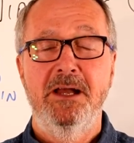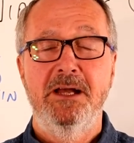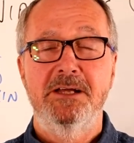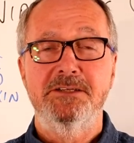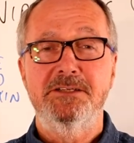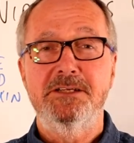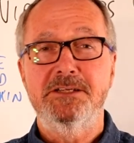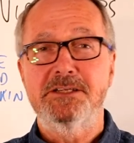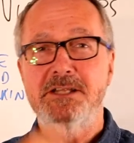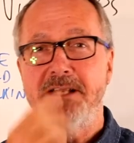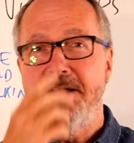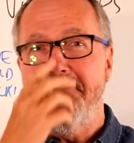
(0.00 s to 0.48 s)

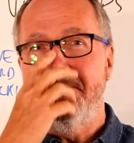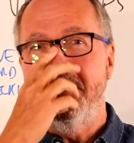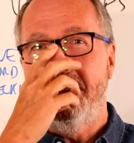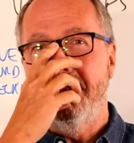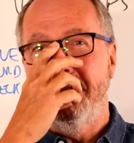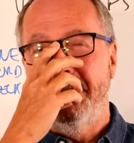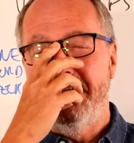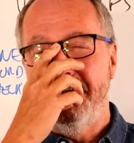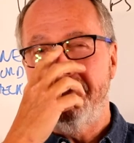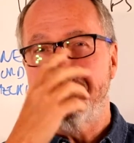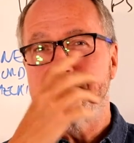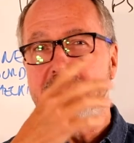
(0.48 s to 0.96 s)
So it's a lovely
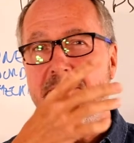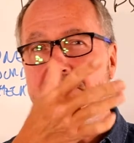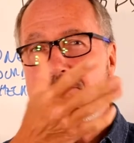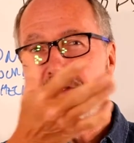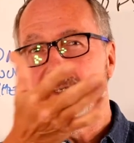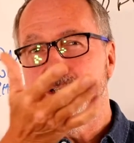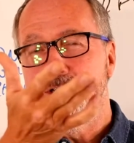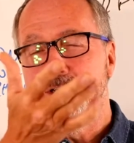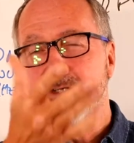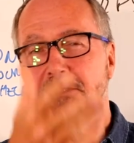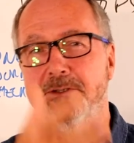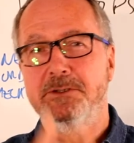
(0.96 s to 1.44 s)
little intro to
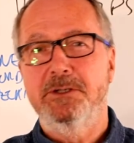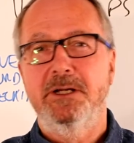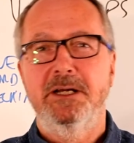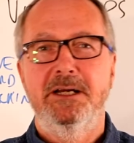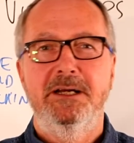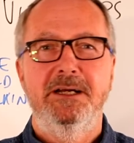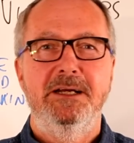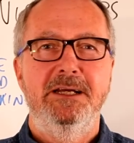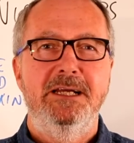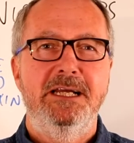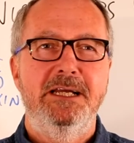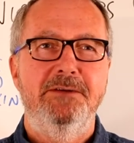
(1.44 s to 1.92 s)
do
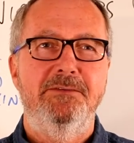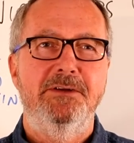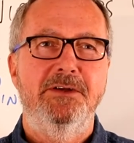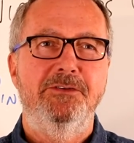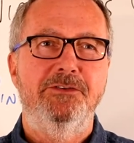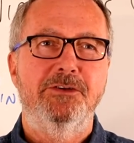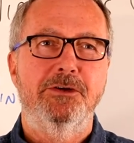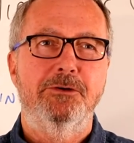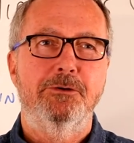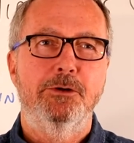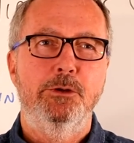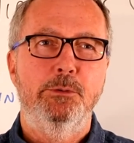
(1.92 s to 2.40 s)
if
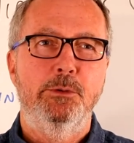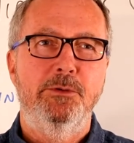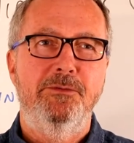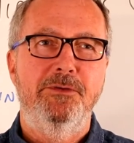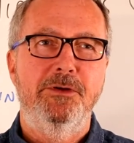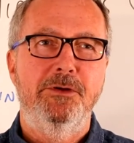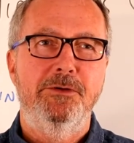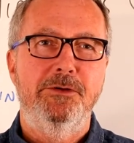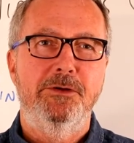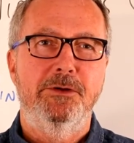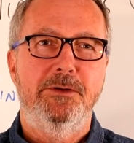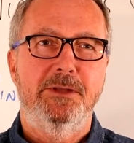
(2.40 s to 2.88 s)
there's a group of
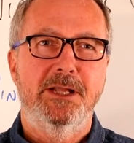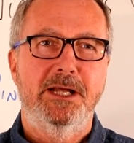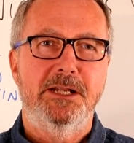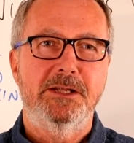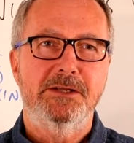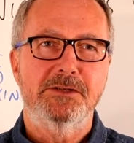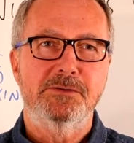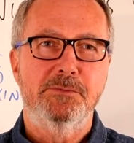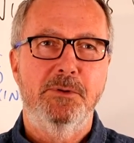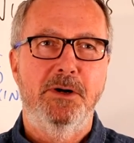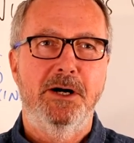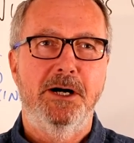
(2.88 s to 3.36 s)
you doing that
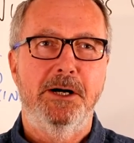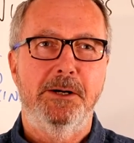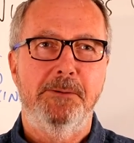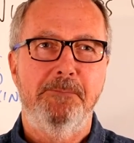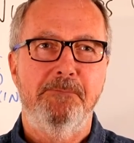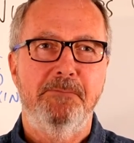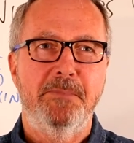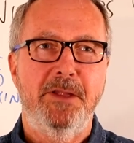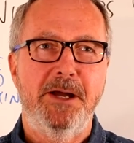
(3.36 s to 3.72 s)
as well.